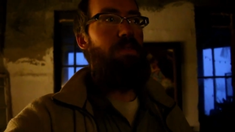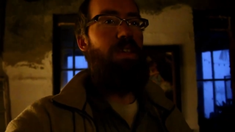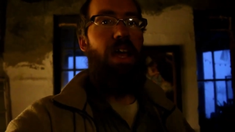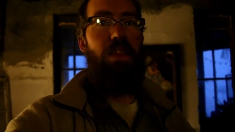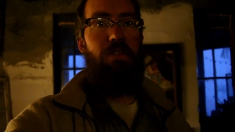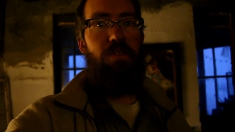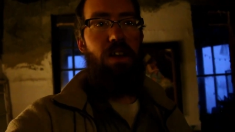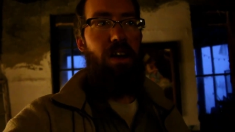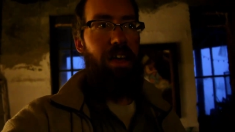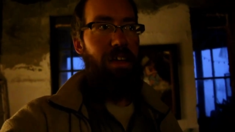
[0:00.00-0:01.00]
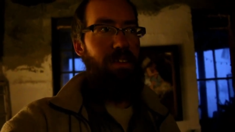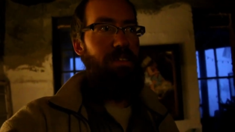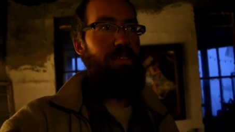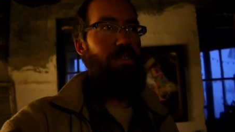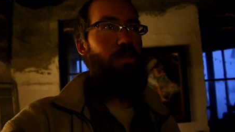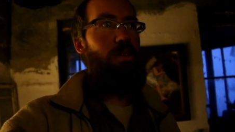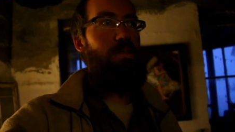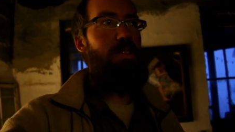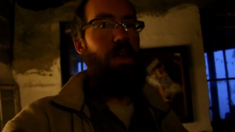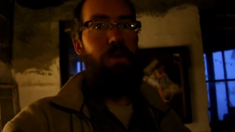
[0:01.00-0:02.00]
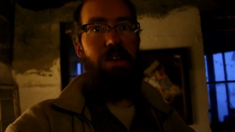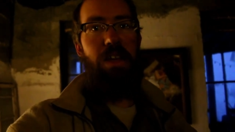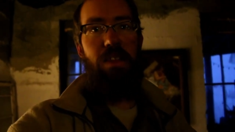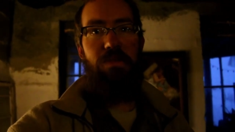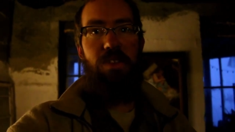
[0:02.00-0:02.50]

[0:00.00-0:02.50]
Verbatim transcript: daily vlogging or semi-daily